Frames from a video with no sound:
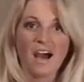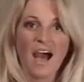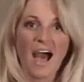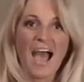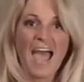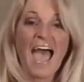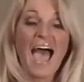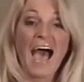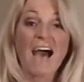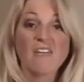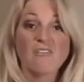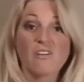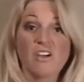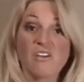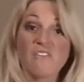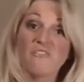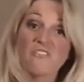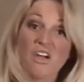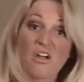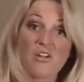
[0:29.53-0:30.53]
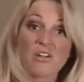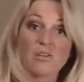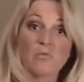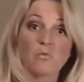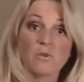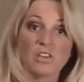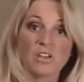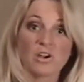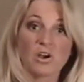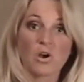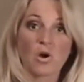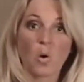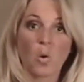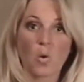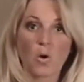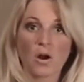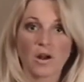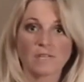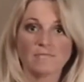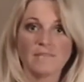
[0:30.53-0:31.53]
I have a very weak
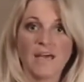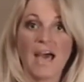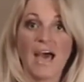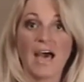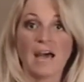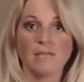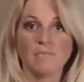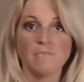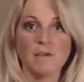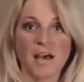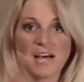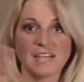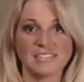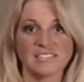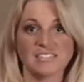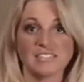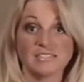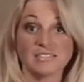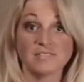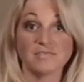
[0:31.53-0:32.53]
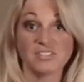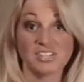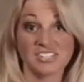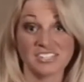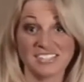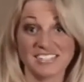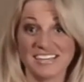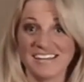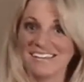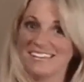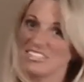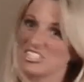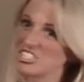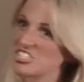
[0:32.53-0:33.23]
core, had past tense. I'm done insanity, it's